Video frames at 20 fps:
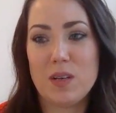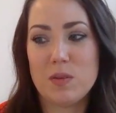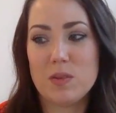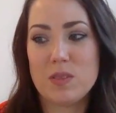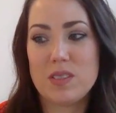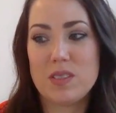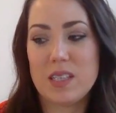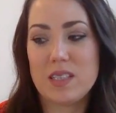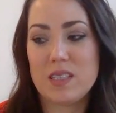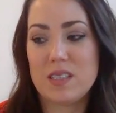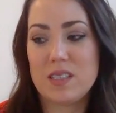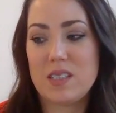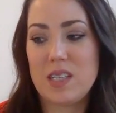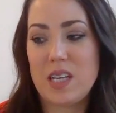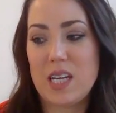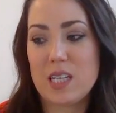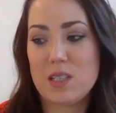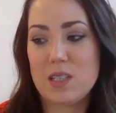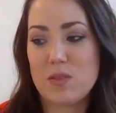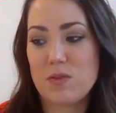set the
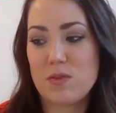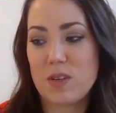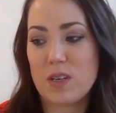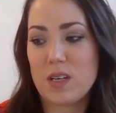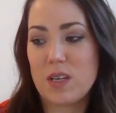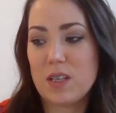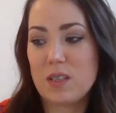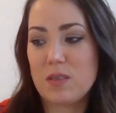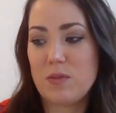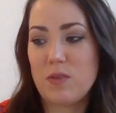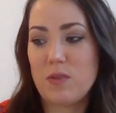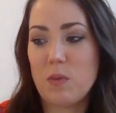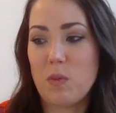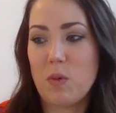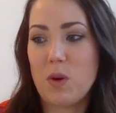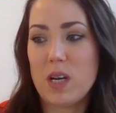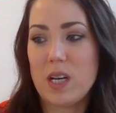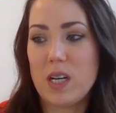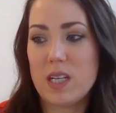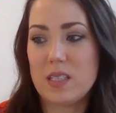stage for
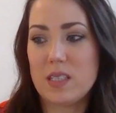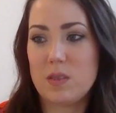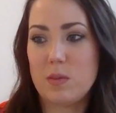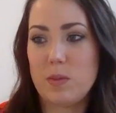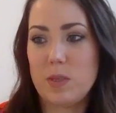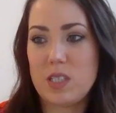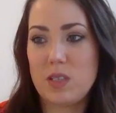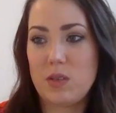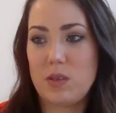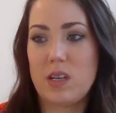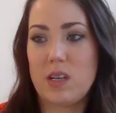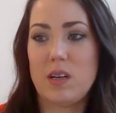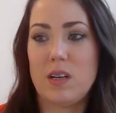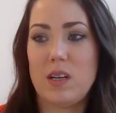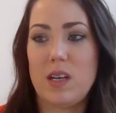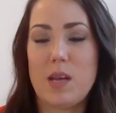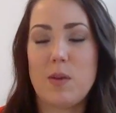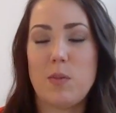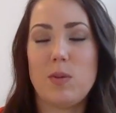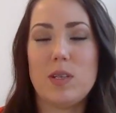what it is that we do here at
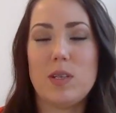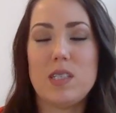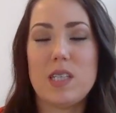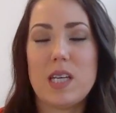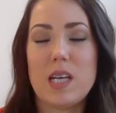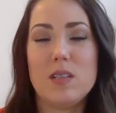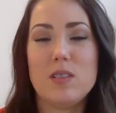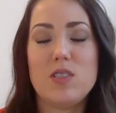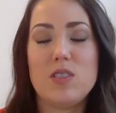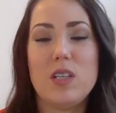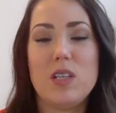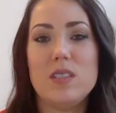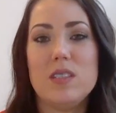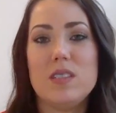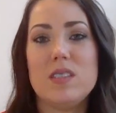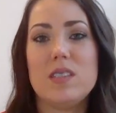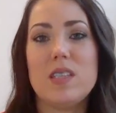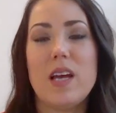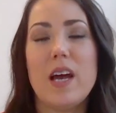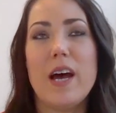Enabled Intelligence.